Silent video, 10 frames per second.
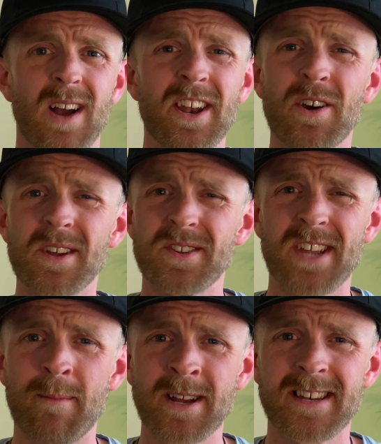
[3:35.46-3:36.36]
know that
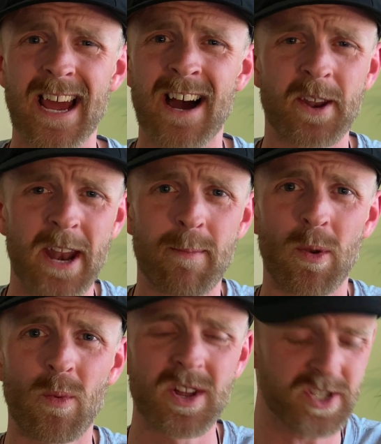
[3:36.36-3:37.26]
dumbing down an
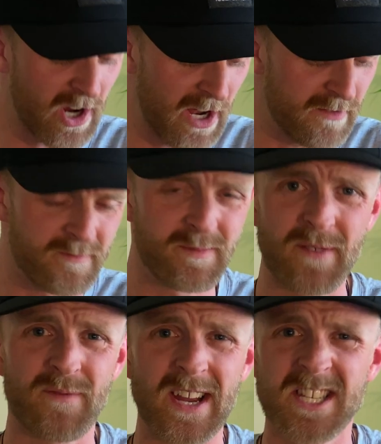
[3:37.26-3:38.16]
Apple Watch kind of
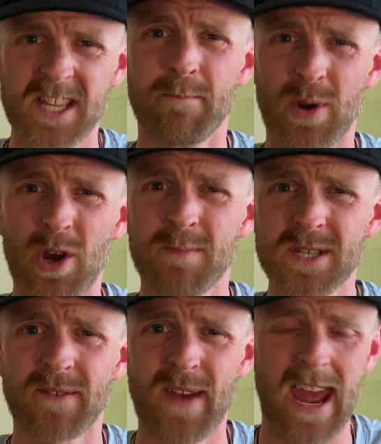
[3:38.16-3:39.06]
defeats the
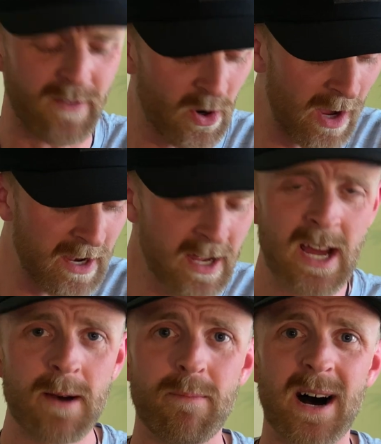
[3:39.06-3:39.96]
purpose of having one,
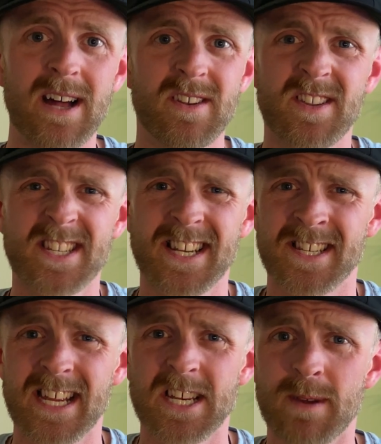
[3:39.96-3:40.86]
but this
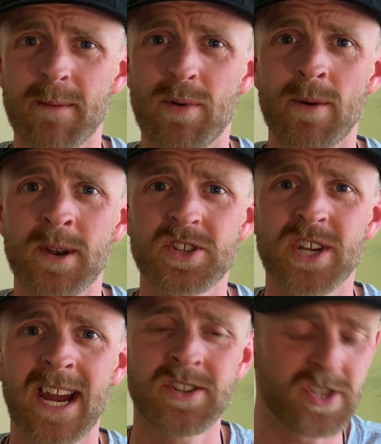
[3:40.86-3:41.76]
doesn't need to be a permanent
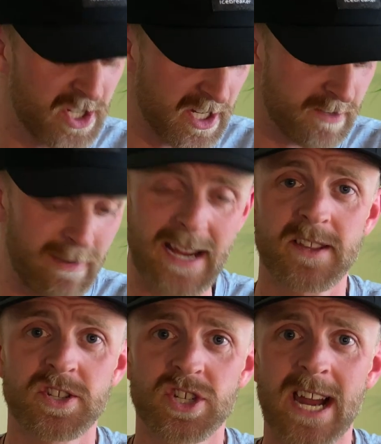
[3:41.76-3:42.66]
change. Just make
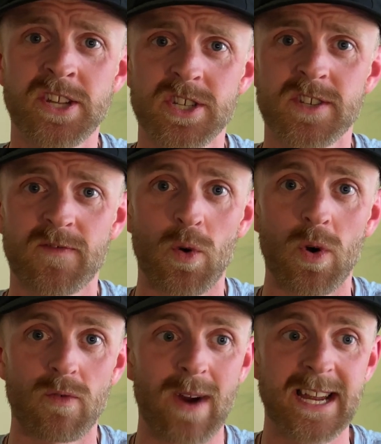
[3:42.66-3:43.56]
the changes
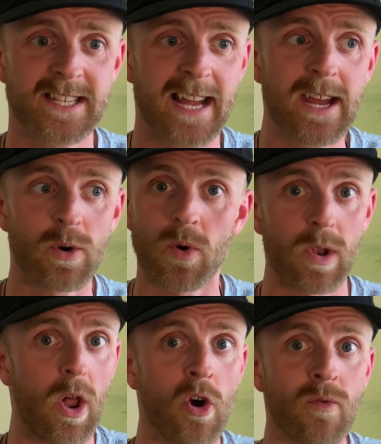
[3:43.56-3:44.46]
for race day or
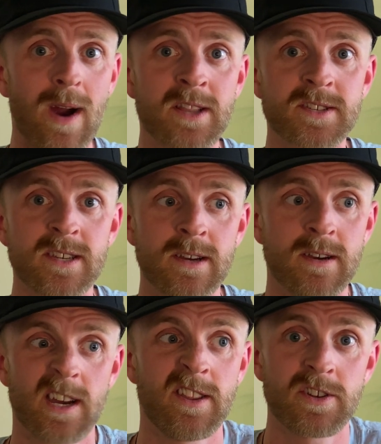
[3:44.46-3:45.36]
long runs
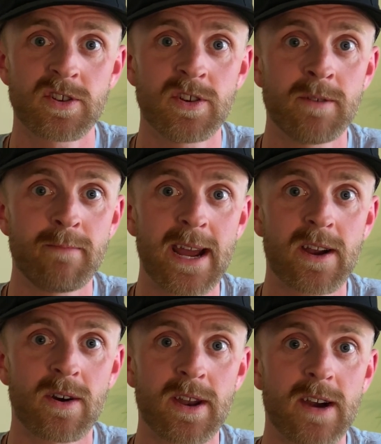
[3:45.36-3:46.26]
and then turn them
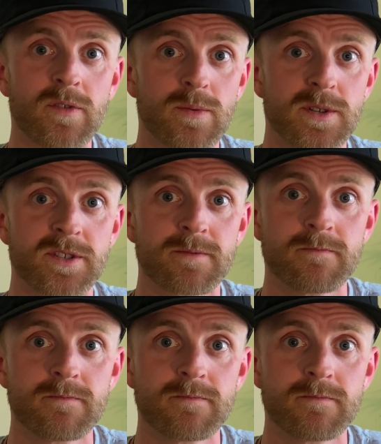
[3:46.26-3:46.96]
back on afterwards.